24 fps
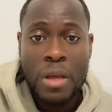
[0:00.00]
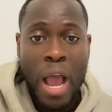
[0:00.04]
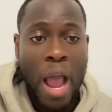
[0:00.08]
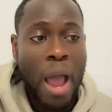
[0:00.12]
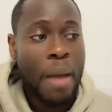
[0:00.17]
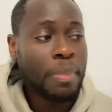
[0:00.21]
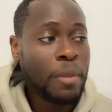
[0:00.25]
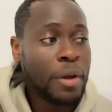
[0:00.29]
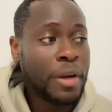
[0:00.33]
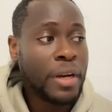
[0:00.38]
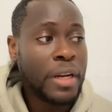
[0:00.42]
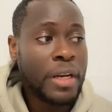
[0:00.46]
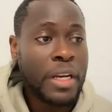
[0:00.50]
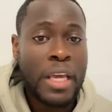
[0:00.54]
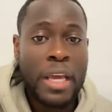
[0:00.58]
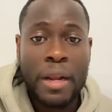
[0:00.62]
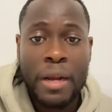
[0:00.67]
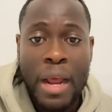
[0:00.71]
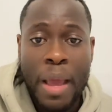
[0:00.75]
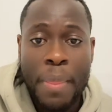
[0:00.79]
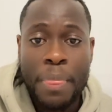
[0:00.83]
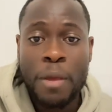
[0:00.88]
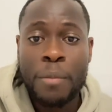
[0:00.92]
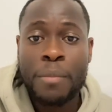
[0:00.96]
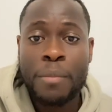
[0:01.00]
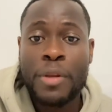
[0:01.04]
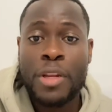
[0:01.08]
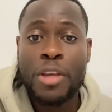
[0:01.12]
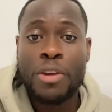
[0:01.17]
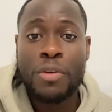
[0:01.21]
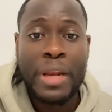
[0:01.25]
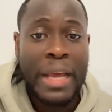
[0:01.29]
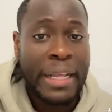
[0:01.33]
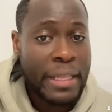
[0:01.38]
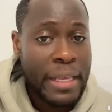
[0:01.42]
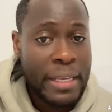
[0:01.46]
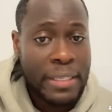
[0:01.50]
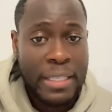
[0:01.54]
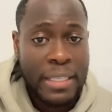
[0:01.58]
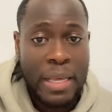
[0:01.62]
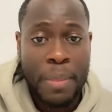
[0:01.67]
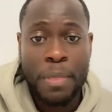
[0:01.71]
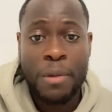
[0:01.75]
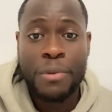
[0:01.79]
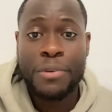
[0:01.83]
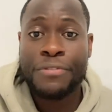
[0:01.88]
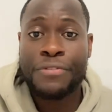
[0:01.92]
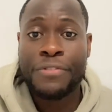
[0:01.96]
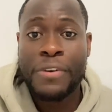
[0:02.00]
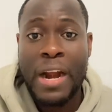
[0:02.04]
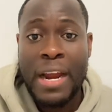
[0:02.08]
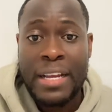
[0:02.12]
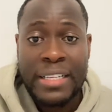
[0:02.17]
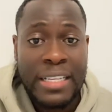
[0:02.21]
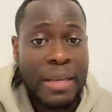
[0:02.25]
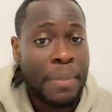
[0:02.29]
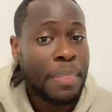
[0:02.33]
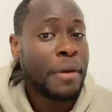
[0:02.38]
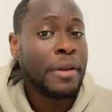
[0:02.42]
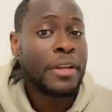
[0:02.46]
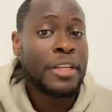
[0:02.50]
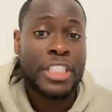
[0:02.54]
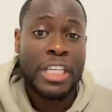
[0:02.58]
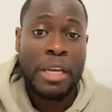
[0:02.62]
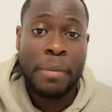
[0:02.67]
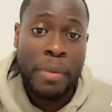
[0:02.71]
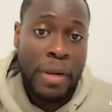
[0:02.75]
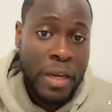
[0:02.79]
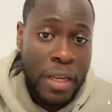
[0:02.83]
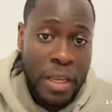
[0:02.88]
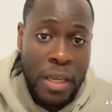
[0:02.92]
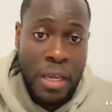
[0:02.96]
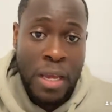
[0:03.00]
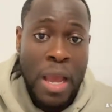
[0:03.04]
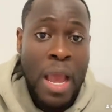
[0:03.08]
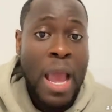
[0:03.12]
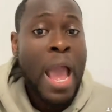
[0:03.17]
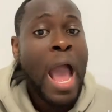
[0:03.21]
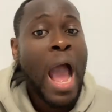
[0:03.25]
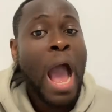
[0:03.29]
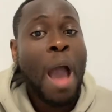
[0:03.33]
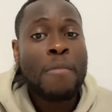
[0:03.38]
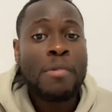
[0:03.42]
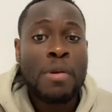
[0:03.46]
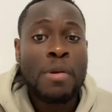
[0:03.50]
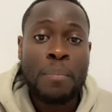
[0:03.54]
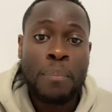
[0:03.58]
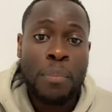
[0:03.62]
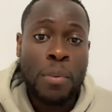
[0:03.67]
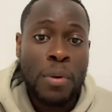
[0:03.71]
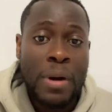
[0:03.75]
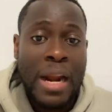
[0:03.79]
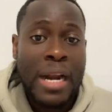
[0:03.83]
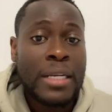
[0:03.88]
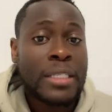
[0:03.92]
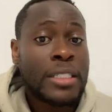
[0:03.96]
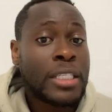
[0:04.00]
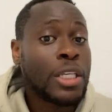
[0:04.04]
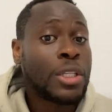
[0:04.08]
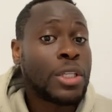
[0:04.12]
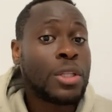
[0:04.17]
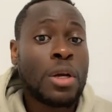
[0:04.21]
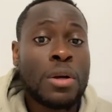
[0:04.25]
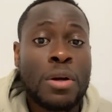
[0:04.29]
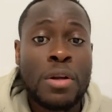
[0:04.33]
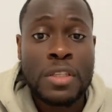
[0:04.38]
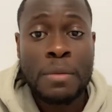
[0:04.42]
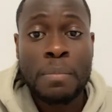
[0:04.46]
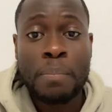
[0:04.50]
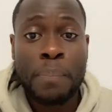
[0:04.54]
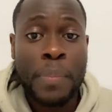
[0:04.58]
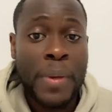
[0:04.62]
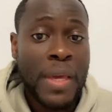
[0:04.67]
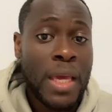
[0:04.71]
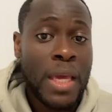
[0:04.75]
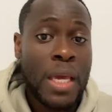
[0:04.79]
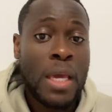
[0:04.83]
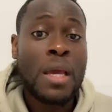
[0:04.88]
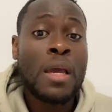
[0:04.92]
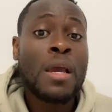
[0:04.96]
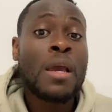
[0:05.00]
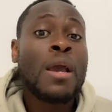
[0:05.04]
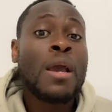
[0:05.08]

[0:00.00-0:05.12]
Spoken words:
I'm not in England, I'm not in the United States, I'm not in France, I'm not in Germany, I'm in Poland. TikTok doesn't pay